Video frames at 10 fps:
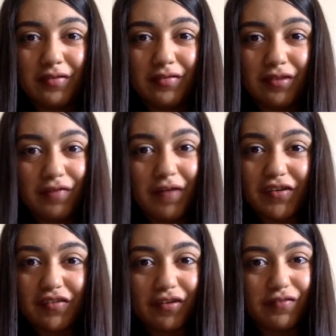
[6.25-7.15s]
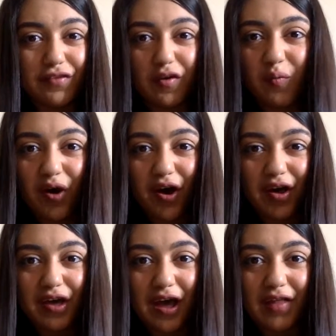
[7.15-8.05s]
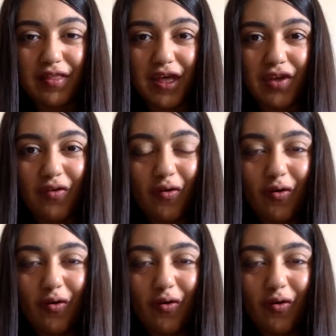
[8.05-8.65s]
Do you find yourself doing work and then